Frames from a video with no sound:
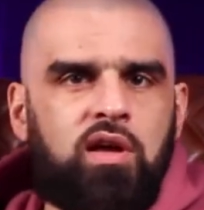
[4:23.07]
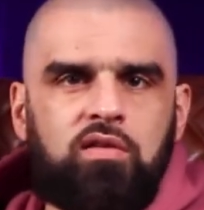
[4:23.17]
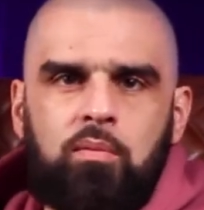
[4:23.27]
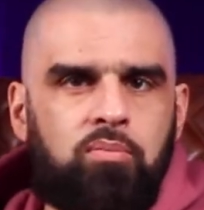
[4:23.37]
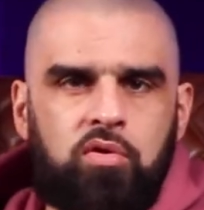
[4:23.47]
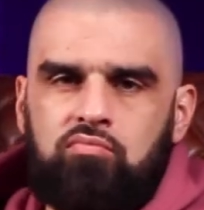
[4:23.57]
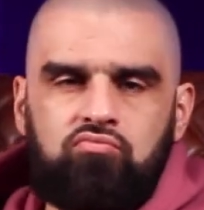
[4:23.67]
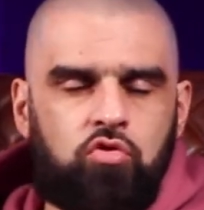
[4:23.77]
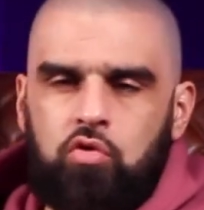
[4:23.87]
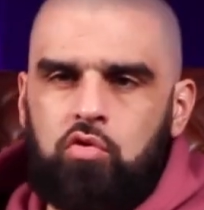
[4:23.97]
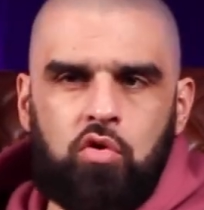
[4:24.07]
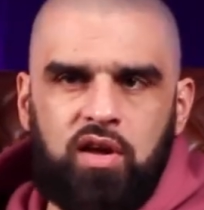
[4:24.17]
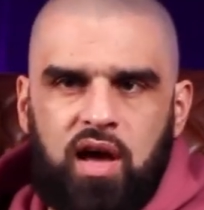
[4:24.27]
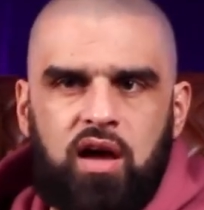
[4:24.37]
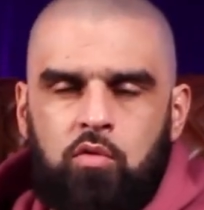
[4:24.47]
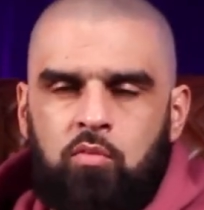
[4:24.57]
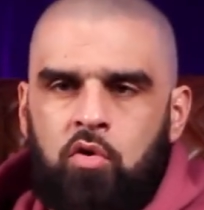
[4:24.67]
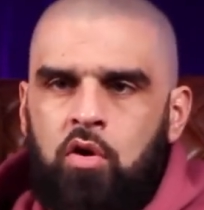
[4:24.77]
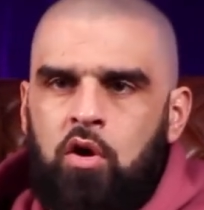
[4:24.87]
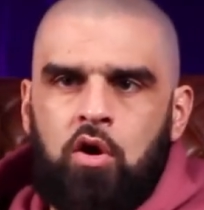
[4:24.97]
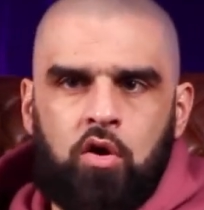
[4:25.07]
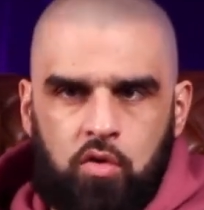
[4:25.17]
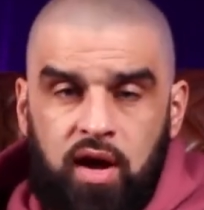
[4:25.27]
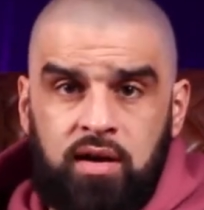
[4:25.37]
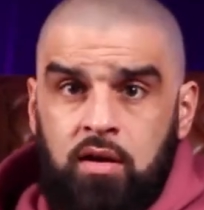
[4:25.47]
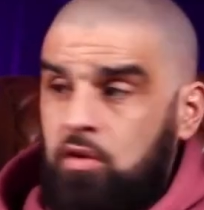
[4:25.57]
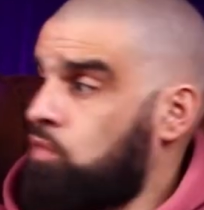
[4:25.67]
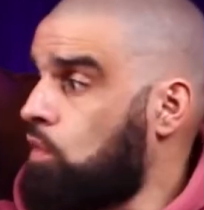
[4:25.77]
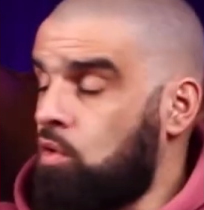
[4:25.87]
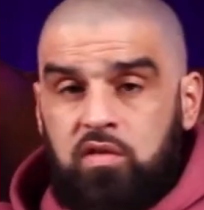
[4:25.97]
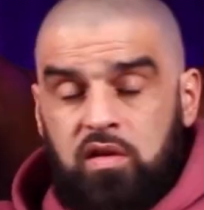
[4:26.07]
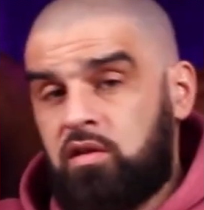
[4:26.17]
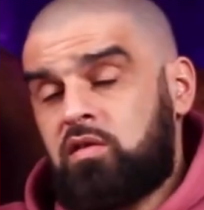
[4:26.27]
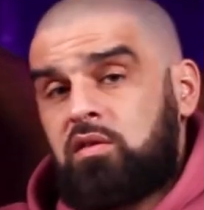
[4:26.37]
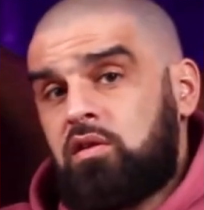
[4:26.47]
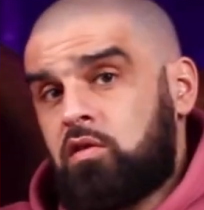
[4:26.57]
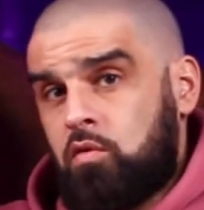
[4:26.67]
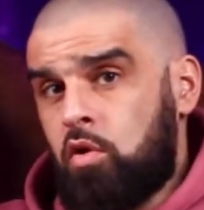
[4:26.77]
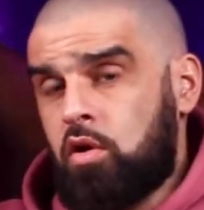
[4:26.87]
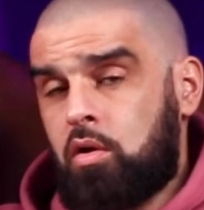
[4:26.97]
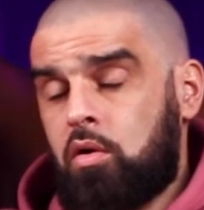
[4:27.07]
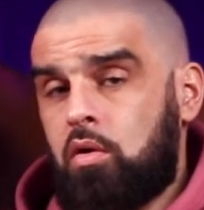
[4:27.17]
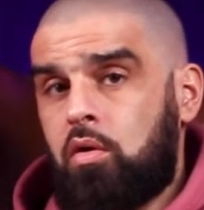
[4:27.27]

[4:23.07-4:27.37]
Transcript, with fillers: At some point, you you don't get high no more, right? So it's, it doesn't it doesn't work.